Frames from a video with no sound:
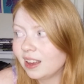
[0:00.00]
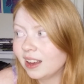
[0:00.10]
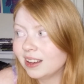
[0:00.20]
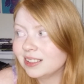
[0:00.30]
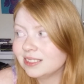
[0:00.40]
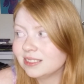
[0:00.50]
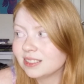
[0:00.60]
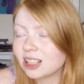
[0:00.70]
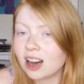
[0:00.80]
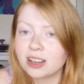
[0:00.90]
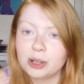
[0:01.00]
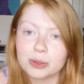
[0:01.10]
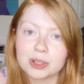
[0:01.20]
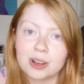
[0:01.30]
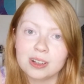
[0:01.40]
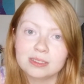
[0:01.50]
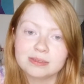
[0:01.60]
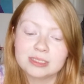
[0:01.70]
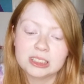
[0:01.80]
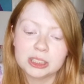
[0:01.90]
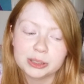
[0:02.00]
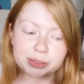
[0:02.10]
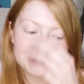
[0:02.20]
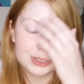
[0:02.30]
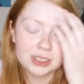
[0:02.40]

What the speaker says: And God knows all. So